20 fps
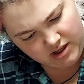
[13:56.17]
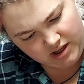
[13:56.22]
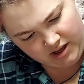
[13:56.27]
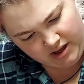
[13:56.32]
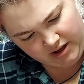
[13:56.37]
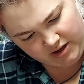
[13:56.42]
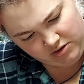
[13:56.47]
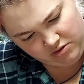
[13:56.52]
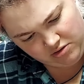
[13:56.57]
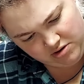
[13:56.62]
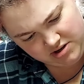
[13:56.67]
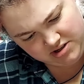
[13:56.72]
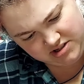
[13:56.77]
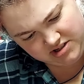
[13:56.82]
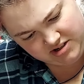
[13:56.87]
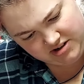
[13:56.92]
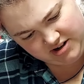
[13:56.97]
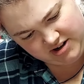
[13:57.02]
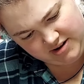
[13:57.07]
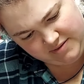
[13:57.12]
uh, corn
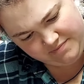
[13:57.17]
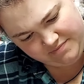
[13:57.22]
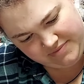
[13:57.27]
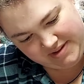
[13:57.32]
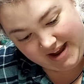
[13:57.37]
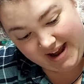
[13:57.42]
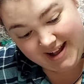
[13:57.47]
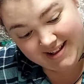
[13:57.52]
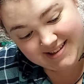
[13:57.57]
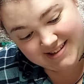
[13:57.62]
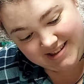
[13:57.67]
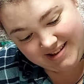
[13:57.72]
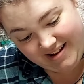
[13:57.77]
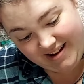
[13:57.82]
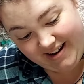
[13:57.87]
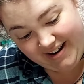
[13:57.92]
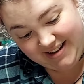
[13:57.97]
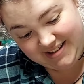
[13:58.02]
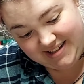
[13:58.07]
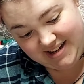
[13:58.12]
syrup. That's
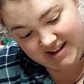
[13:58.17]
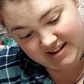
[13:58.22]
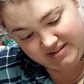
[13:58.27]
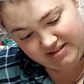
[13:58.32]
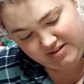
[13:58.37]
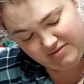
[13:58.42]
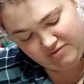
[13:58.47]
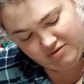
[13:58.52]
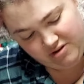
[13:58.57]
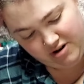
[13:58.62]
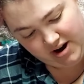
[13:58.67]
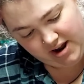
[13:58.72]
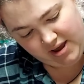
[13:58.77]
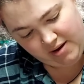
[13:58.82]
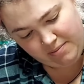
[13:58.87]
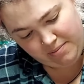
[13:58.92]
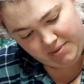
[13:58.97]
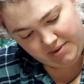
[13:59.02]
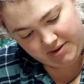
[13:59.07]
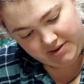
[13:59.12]
not as healthy for
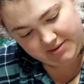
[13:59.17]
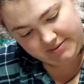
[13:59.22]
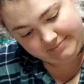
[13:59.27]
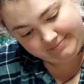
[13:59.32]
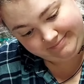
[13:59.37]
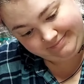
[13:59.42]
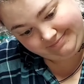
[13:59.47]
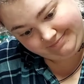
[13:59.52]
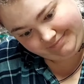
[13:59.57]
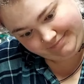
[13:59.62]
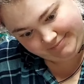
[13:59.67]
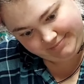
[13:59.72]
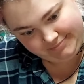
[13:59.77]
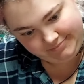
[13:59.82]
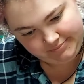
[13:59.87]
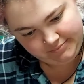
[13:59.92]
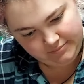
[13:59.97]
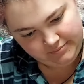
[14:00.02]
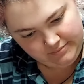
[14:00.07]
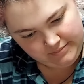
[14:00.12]
you, but
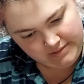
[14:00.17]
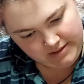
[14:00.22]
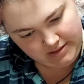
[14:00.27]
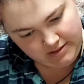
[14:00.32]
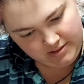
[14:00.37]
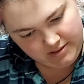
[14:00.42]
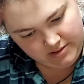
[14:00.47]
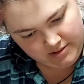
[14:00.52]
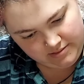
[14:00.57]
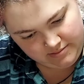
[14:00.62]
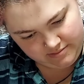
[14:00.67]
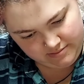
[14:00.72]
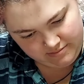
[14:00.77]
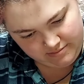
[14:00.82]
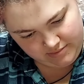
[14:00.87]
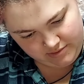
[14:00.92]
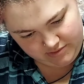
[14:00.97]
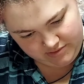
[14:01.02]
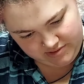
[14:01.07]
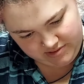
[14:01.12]
hmm.
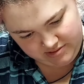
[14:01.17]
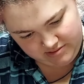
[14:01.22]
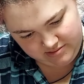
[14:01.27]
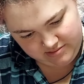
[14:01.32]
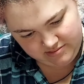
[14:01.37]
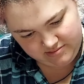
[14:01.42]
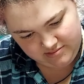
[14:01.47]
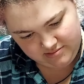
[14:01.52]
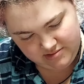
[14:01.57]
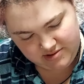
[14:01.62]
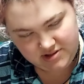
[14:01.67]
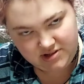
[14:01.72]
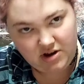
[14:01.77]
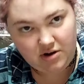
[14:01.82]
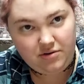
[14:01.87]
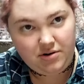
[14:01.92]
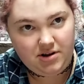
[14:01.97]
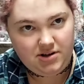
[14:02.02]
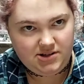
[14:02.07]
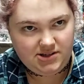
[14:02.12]
most
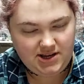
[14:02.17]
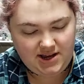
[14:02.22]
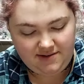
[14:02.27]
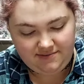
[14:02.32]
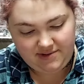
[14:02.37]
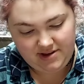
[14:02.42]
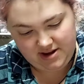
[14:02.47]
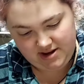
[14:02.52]
sodas have